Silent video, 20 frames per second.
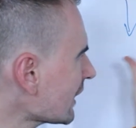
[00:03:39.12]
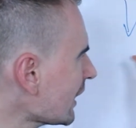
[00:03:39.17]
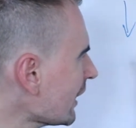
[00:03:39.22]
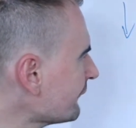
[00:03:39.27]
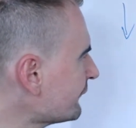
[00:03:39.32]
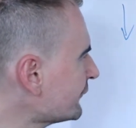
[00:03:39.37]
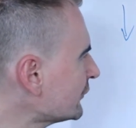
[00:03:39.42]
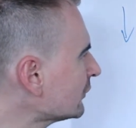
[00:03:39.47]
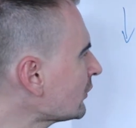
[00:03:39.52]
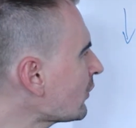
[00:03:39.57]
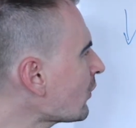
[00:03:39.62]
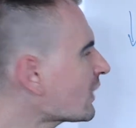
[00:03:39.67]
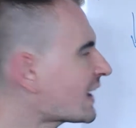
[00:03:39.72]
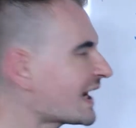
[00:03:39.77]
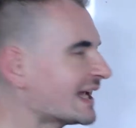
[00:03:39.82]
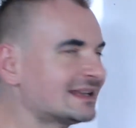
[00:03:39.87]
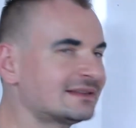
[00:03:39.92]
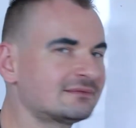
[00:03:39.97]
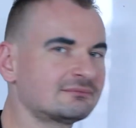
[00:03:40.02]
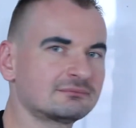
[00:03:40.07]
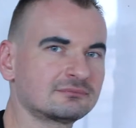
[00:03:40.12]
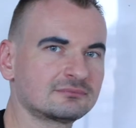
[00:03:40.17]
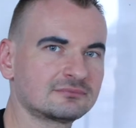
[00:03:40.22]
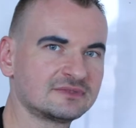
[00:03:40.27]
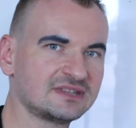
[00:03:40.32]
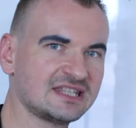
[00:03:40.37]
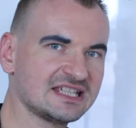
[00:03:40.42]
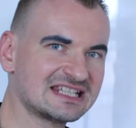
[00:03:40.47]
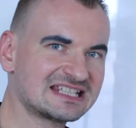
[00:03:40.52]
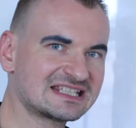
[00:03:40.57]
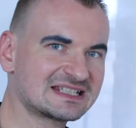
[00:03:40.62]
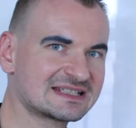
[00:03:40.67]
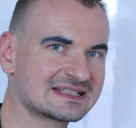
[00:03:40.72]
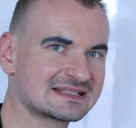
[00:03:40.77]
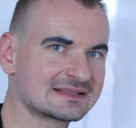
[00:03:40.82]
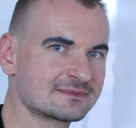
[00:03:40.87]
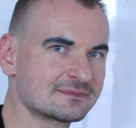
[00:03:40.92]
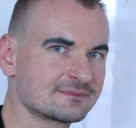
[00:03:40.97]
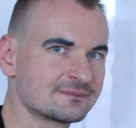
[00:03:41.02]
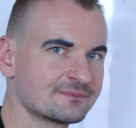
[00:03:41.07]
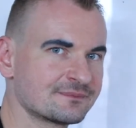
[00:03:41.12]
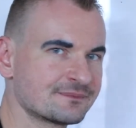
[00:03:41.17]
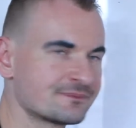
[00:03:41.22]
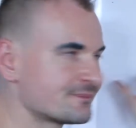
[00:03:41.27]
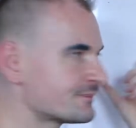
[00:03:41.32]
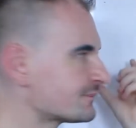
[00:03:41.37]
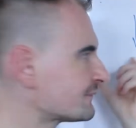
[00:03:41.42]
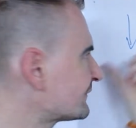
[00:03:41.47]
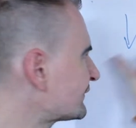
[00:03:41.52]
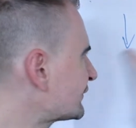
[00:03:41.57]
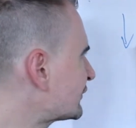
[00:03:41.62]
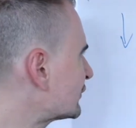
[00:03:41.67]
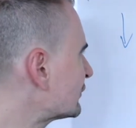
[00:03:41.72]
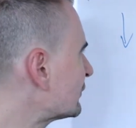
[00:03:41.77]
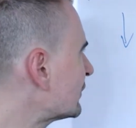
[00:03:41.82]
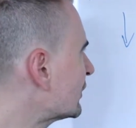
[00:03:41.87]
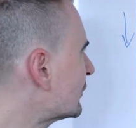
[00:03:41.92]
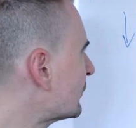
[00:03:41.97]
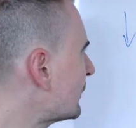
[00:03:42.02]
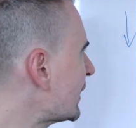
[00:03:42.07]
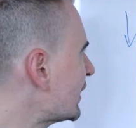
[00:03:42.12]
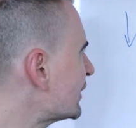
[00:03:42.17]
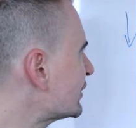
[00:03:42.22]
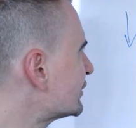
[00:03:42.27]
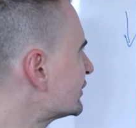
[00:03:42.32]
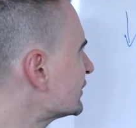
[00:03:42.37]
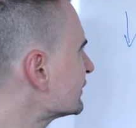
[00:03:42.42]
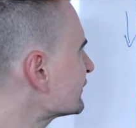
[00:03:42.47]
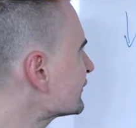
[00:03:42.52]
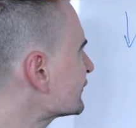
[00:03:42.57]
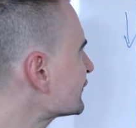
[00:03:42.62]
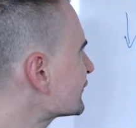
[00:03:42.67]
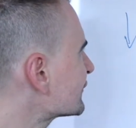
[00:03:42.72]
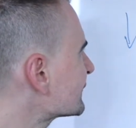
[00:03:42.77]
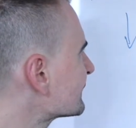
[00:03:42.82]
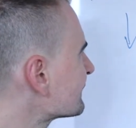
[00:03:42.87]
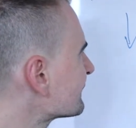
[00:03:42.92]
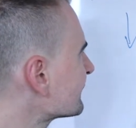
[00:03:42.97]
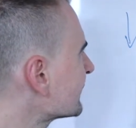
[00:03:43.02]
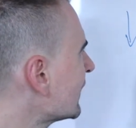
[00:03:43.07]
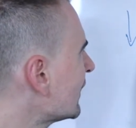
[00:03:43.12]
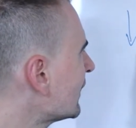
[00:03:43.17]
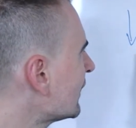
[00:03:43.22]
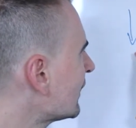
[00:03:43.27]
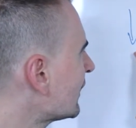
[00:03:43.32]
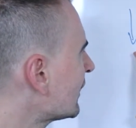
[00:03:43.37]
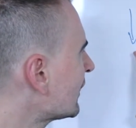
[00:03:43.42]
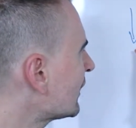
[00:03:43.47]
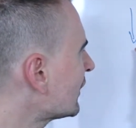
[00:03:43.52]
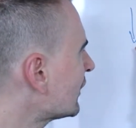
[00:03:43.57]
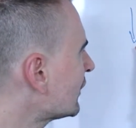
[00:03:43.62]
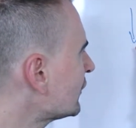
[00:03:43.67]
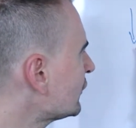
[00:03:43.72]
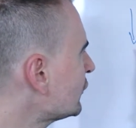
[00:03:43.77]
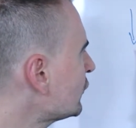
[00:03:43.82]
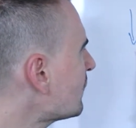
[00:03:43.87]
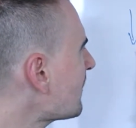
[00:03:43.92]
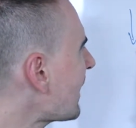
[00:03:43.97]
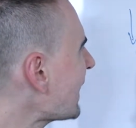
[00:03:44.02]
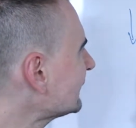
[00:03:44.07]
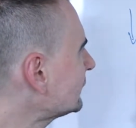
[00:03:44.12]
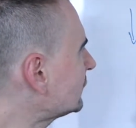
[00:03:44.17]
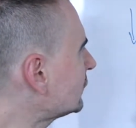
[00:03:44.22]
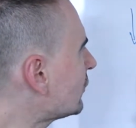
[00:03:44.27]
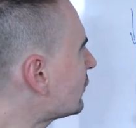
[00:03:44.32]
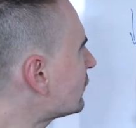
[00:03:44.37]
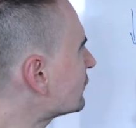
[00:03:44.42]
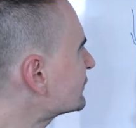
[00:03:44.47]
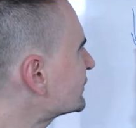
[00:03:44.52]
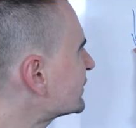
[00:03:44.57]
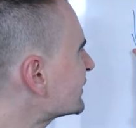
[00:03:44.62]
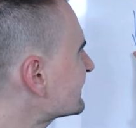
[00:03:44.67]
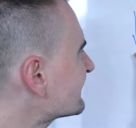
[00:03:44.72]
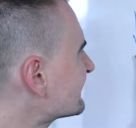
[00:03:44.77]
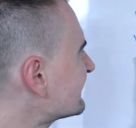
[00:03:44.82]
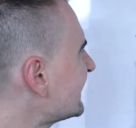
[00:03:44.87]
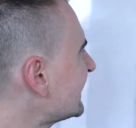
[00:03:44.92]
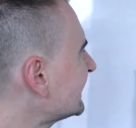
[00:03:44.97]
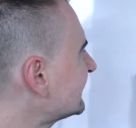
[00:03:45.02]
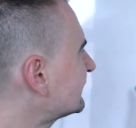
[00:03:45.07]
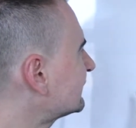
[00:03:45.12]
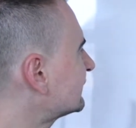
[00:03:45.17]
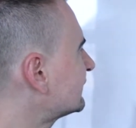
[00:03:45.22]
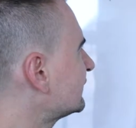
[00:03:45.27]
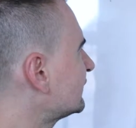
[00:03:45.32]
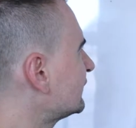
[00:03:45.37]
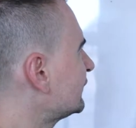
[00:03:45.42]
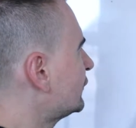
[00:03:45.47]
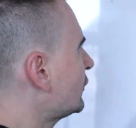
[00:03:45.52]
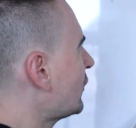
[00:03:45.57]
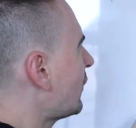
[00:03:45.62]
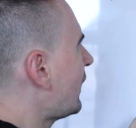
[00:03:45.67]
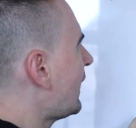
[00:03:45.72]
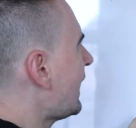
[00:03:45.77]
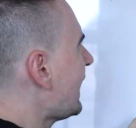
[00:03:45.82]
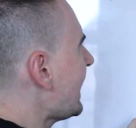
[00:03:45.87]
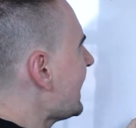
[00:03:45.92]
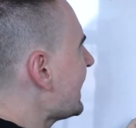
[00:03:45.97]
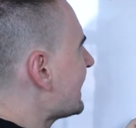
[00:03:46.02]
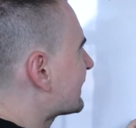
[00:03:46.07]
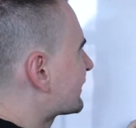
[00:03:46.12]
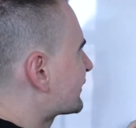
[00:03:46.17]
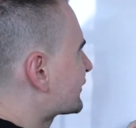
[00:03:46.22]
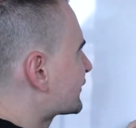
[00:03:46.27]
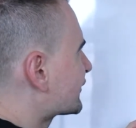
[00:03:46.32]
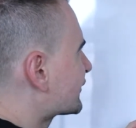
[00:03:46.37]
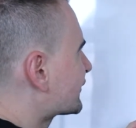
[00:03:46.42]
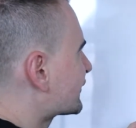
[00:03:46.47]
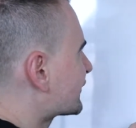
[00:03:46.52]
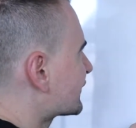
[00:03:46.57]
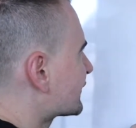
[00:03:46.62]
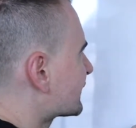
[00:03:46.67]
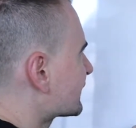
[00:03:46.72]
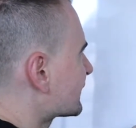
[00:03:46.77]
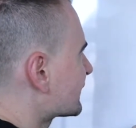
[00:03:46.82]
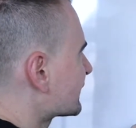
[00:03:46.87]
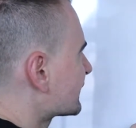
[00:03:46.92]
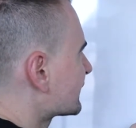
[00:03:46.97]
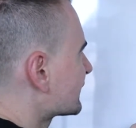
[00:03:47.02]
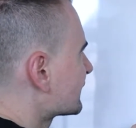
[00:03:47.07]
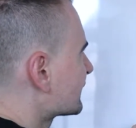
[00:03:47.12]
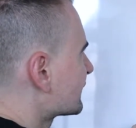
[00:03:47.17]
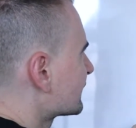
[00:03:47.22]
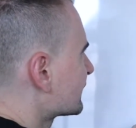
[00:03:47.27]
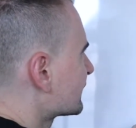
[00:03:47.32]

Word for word: if you look at these two equations, you might notice that your x